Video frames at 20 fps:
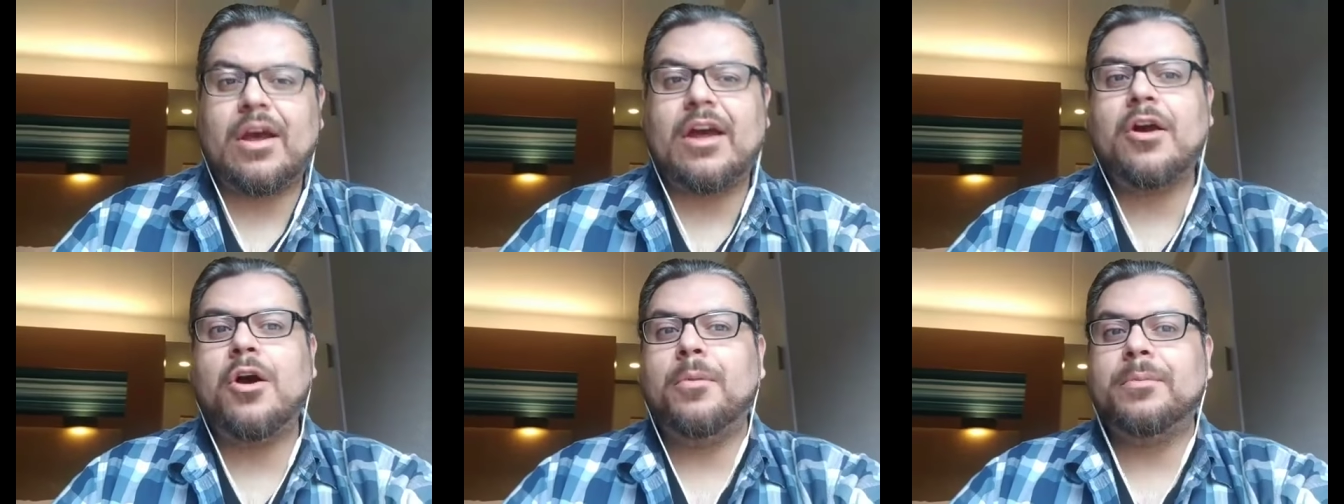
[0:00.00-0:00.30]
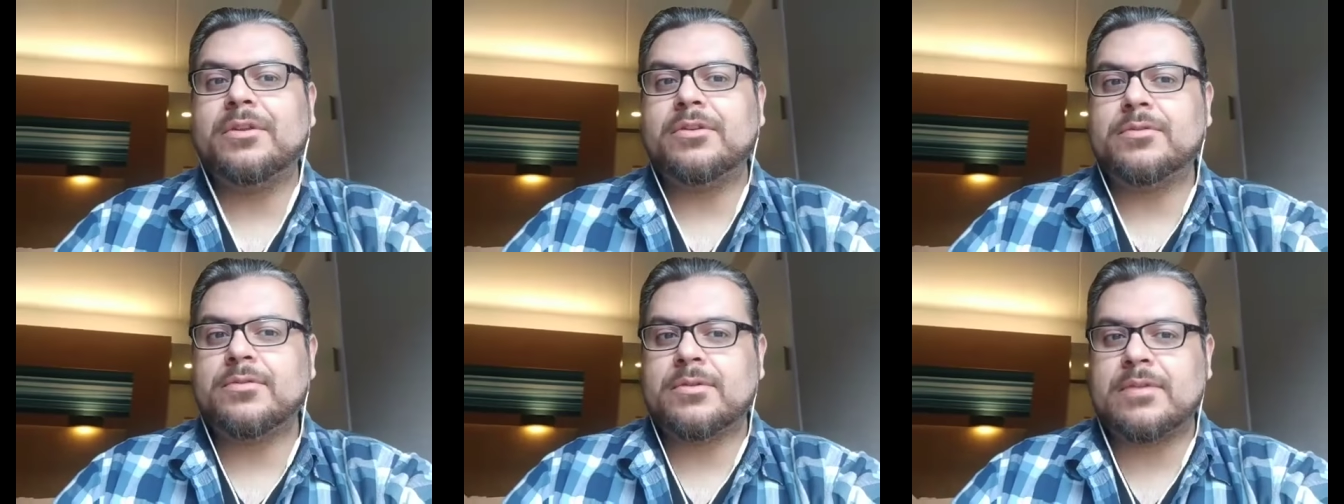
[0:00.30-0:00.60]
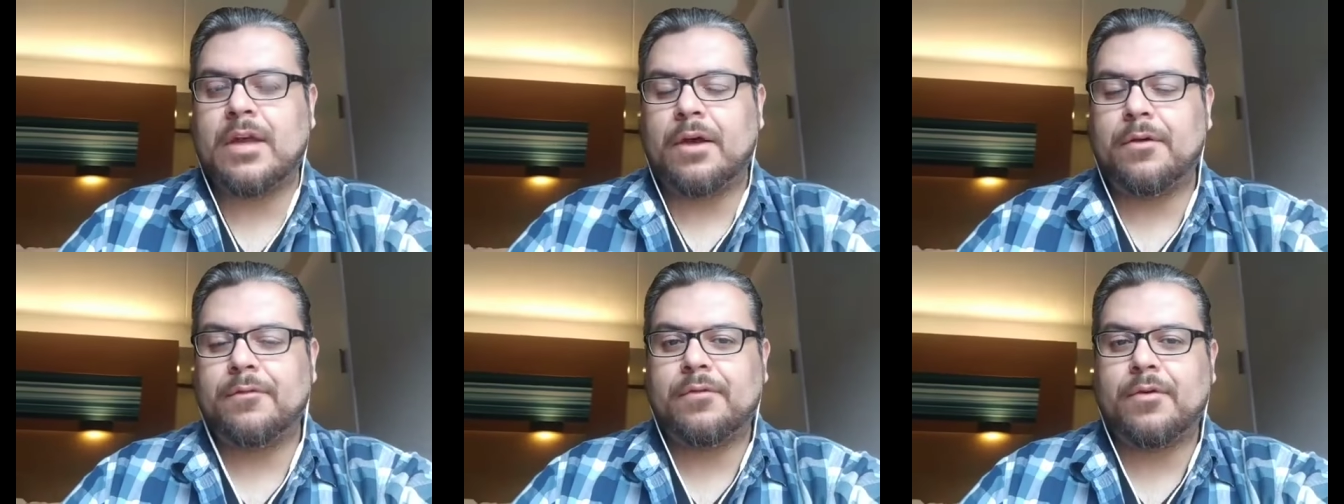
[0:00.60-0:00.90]
I hope this
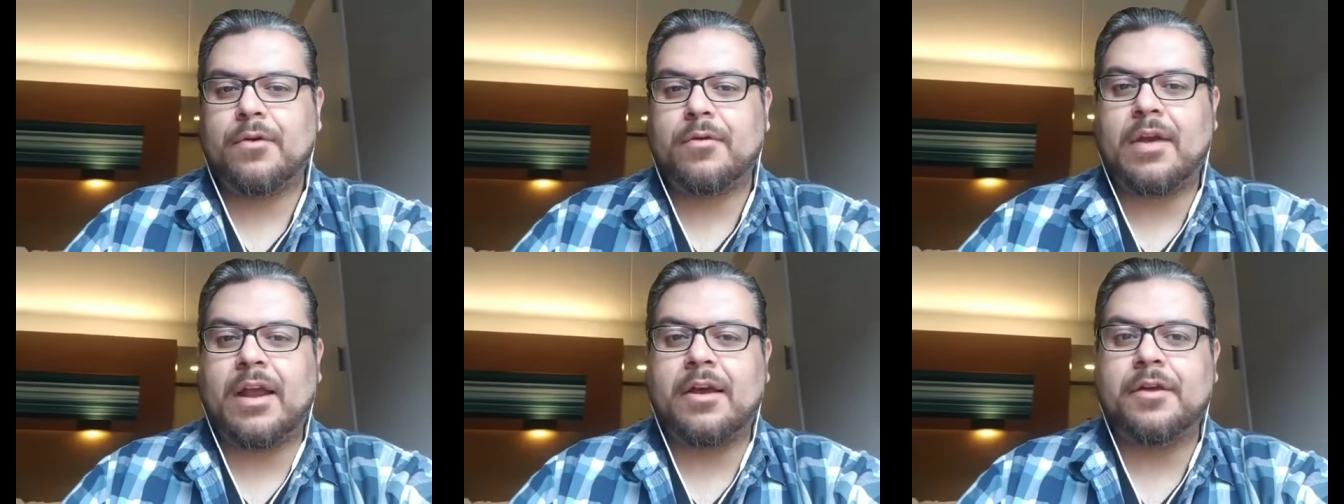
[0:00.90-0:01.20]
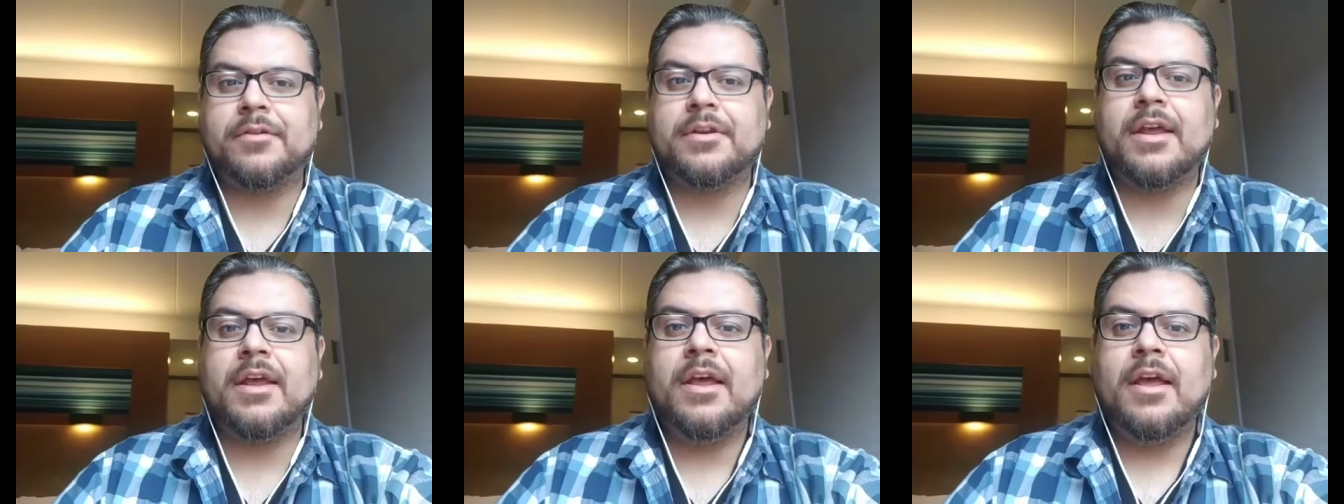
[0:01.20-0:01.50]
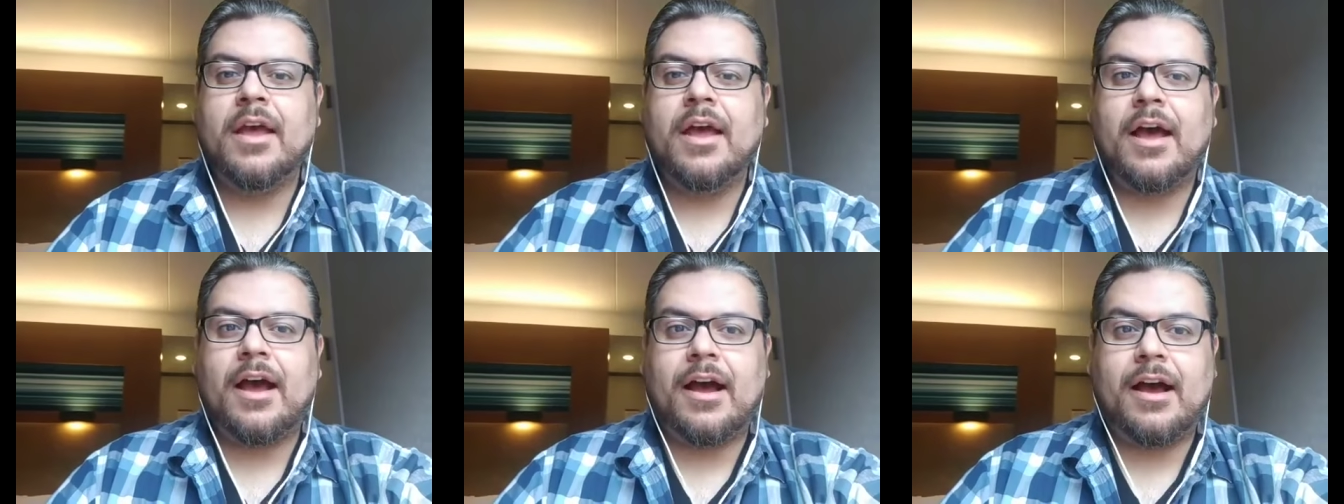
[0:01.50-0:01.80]
was helpful around
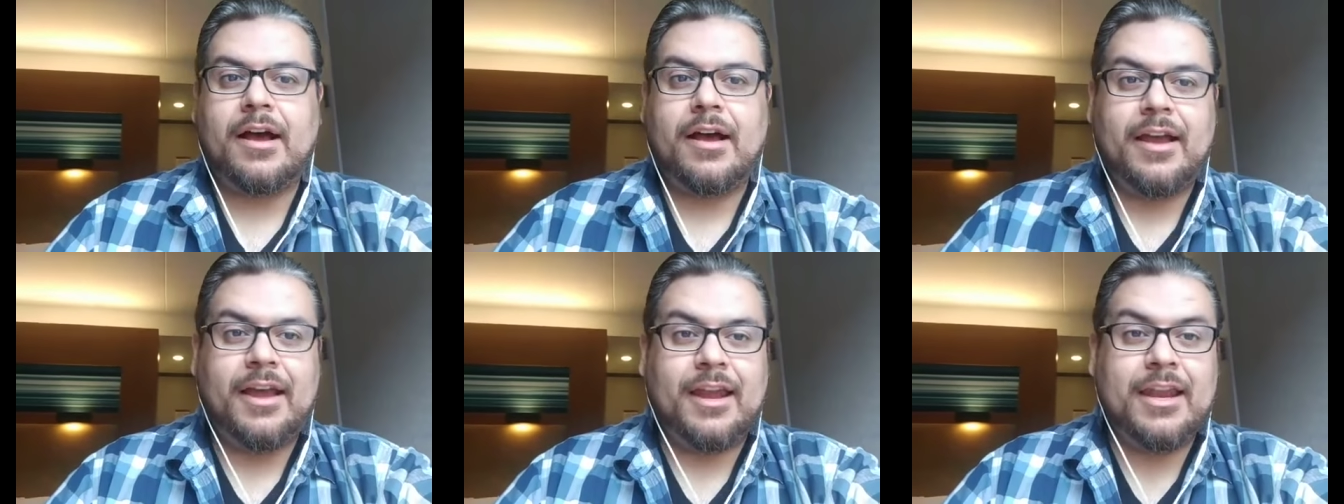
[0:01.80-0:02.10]
uh,